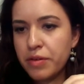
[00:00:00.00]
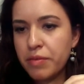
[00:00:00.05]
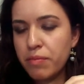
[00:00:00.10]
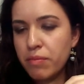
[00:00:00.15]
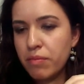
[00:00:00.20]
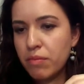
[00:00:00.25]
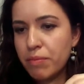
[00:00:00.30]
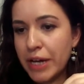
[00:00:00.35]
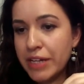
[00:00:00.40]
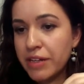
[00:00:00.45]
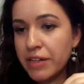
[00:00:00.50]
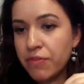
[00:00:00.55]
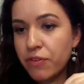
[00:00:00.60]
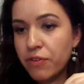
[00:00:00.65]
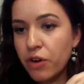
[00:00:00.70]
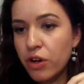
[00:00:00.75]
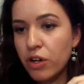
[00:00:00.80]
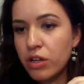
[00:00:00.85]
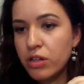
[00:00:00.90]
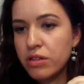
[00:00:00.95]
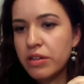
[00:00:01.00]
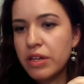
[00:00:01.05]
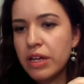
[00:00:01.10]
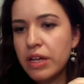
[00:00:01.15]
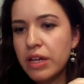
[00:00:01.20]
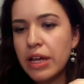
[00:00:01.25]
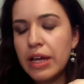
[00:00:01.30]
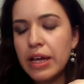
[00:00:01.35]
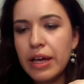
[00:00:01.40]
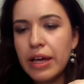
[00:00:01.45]
by default.
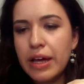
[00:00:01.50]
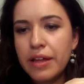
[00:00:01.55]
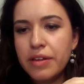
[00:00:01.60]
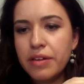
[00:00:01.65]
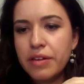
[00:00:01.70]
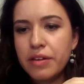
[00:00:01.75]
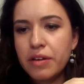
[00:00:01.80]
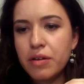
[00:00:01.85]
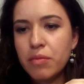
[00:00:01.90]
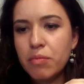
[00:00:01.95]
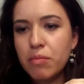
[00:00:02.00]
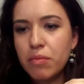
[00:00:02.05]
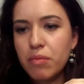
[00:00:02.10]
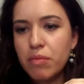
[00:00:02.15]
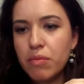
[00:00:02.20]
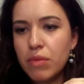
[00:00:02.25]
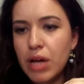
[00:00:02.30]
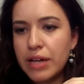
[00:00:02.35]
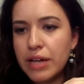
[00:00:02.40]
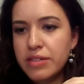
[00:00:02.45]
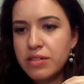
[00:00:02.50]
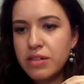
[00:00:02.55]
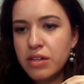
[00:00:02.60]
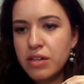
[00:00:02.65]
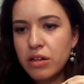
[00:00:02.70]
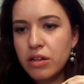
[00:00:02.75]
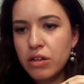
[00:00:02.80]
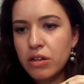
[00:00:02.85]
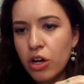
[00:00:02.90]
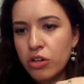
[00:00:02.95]
And I
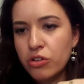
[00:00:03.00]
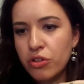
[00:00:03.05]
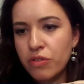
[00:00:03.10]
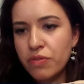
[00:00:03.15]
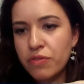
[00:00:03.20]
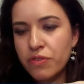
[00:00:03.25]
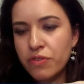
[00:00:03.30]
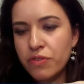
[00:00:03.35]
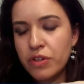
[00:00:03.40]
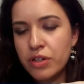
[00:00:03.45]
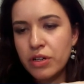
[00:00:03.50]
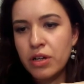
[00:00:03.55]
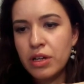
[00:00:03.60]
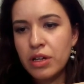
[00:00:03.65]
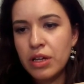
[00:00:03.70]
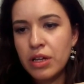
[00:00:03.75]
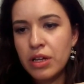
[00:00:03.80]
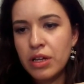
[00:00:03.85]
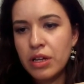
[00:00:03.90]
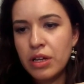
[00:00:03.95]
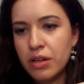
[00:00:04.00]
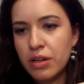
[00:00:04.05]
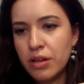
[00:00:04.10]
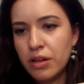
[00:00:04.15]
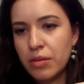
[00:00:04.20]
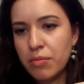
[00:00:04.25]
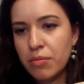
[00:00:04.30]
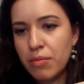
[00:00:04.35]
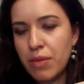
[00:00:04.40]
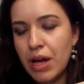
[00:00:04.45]
see a lot of
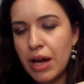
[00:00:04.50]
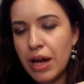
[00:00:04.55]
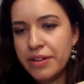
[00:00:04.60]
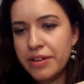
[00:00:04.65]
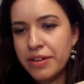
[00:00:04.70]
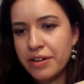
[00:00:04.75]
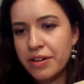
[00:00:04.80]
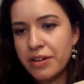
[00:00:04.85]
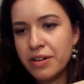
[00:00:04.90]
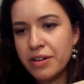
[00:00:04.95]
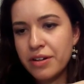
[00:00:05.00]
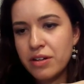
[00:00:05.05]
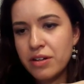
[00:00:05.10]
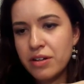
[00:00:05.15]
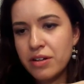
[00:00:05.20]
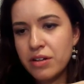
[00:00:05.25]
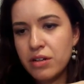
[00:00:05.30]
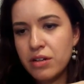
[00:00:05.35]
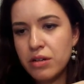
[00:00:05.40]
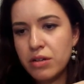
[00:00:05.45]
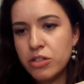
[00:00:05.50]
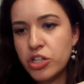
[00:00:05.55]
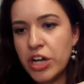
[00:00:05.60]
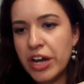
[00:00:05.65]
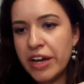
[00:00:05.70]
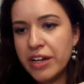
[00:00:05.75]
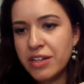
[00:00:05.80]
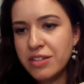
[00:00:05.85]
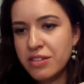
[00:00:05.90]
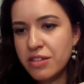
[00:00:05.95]
either
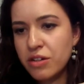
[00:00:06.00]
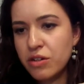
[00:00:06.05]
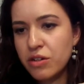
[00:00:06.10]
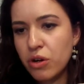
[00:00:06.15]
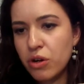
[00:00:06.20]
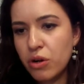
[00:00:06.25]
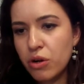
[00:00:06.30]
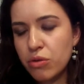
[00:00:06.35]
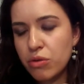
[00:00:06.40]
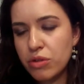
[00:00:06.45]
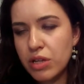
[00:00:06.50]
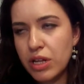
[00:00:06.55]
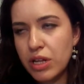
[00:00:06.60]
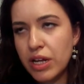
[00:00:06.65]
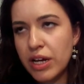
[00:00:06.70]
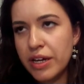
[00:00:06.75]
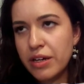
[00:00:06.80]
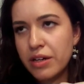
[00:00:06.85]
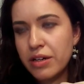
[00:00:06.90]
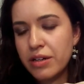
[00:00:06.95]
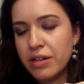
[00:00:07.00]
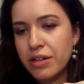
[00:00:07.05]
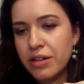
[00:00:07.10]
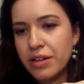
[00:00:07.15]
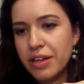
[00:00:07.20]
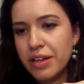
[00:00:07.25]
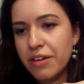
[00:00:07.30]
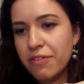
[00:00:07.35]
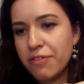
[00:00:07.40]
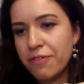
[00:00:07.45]
checks in code like
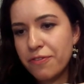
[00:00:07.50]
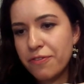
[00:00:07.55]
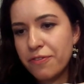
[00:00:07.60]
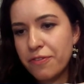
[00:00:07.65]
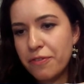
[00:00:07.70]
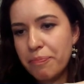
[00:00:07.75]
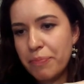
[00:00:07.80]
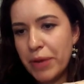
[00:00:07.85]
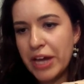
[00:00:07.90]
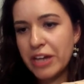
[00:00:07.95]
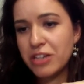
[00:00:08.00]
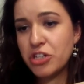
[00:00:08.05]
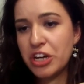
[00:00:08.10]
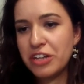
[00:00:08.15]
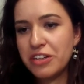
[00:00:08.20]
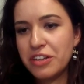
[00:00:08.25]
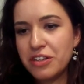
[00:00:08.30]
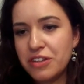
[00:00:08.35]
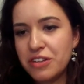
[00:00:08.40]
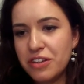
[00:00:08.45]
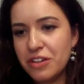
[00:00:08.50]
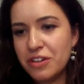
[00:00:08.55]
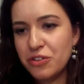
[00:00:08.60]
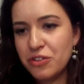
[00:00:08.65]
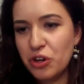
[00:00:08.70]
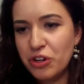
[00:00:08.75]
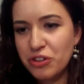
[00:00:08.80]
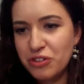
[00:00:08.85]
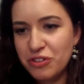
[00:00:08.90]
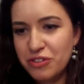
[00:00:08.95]
if page editing
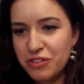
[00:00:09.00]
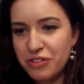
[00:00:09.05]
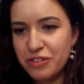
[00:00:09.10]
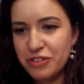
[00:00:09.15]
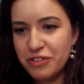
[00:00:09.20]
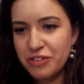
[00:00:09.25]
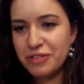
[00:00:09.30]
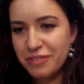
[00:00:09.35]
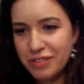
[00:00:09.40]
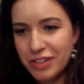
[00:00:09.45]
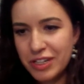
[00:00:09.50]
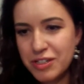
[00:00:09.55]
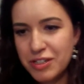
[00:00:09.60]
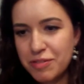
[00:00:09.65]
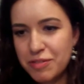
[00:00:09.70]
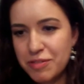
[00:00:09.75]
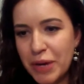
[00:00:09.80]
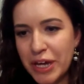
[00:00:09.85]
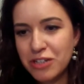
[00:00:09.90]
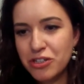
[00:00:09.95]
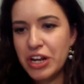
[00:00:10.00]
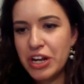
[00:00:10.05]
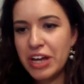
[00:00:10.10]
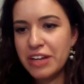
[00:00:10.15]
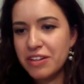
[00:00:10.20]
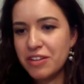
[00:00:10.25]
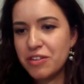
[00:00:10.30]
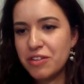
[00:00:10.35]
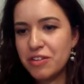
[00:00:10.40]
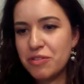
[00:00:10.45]
dot is page in
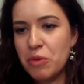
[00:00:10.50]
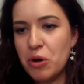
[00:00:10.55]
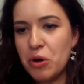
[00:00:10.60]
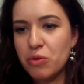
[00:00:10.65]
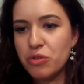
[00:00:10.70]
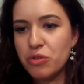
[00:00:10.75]
edit mode,